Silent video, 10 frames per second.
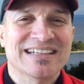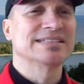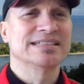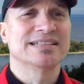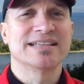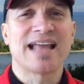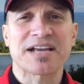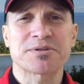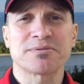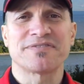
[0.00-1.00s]
In
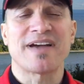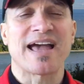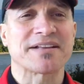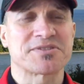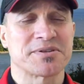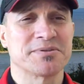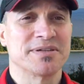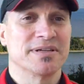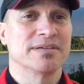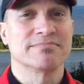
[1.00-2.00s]
actual fact, so
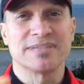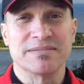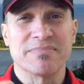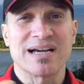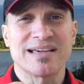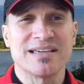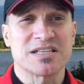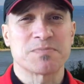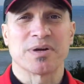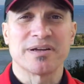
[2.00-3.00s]
in my
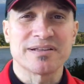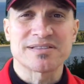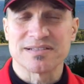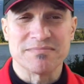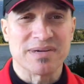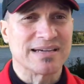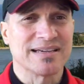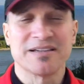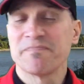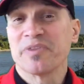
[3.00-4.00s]
experience, in
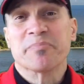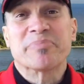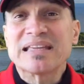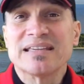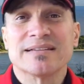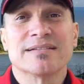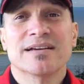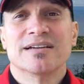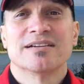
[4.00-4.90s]
my opinion,